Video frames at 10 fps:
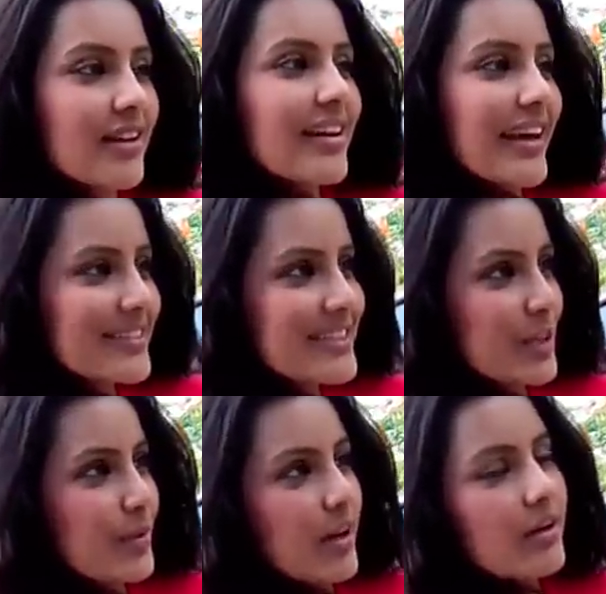liked
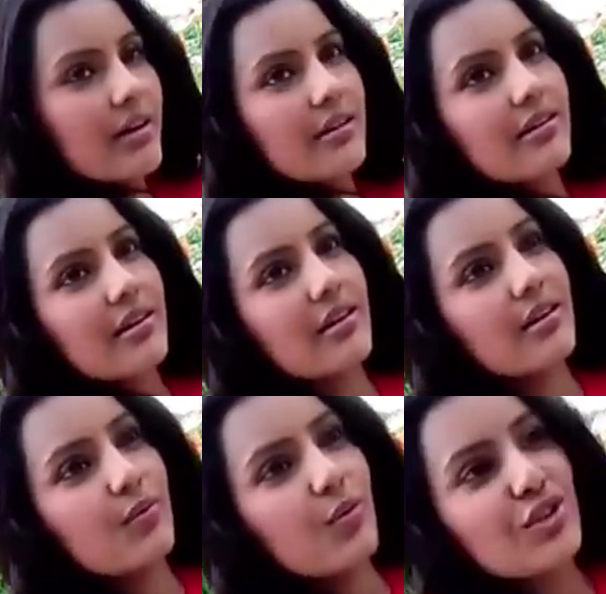cinema and
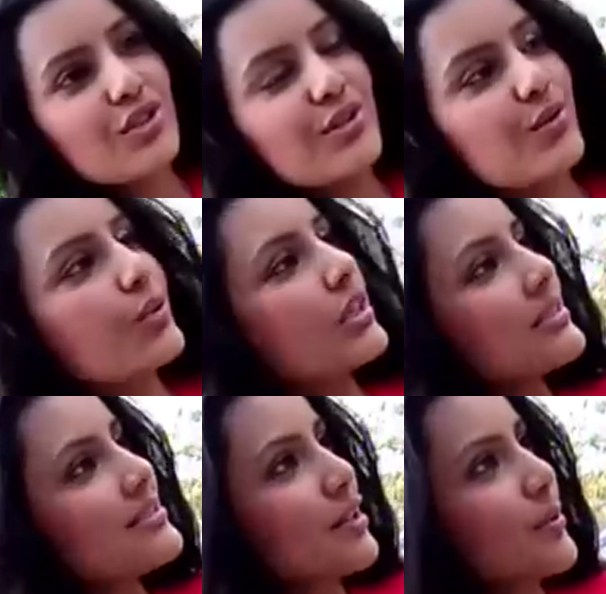uh, watched lots of
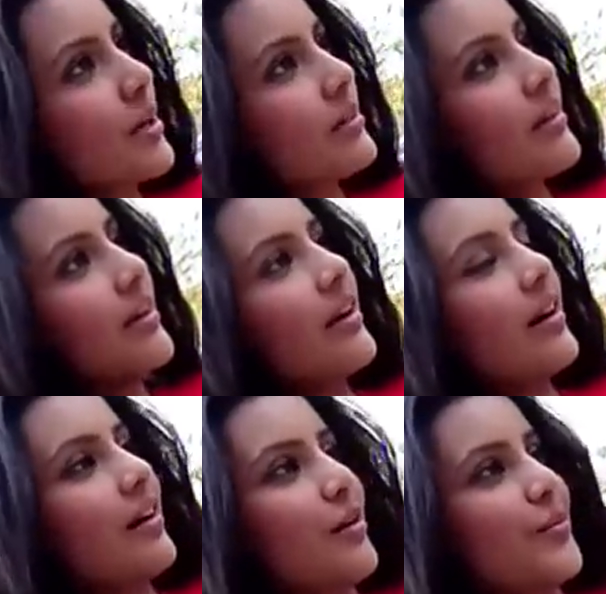world cinema.
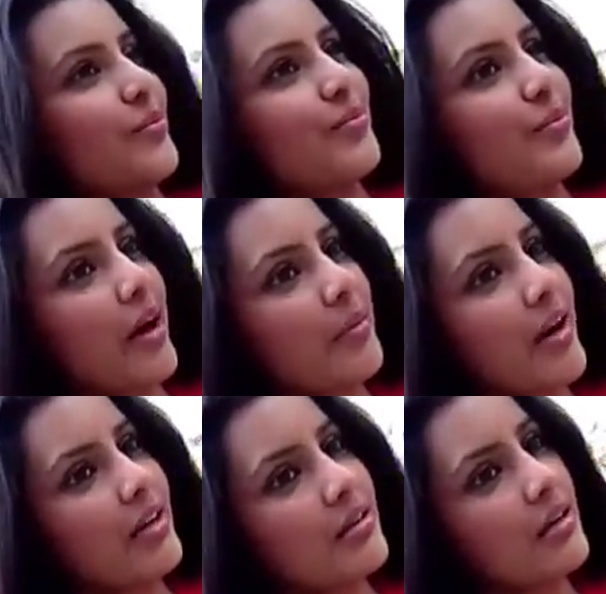Mm -hmm. um, but
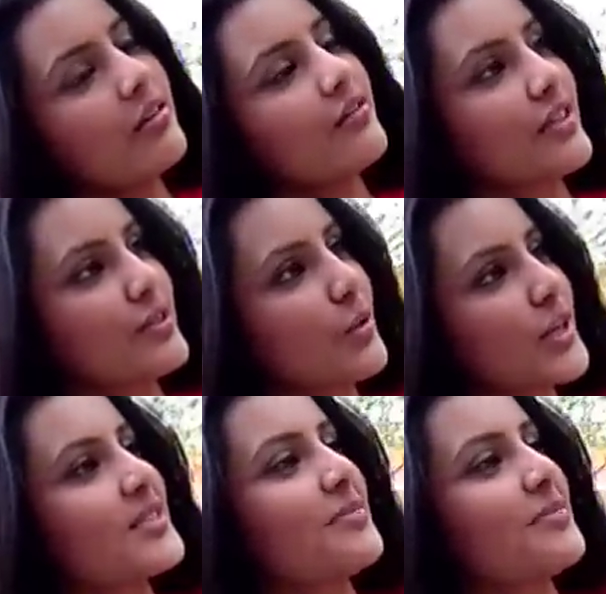my love has always